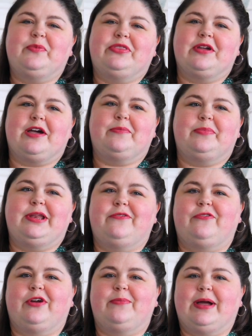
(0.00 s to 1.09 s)
with the company
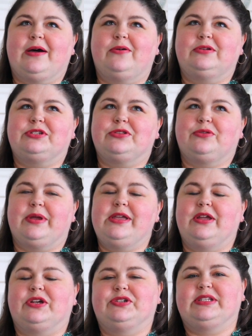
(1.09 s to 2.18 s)
for about 3
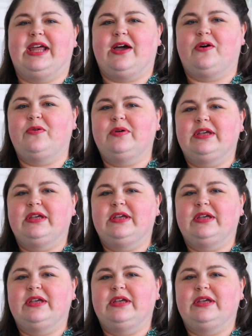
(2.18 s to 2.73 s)
years now.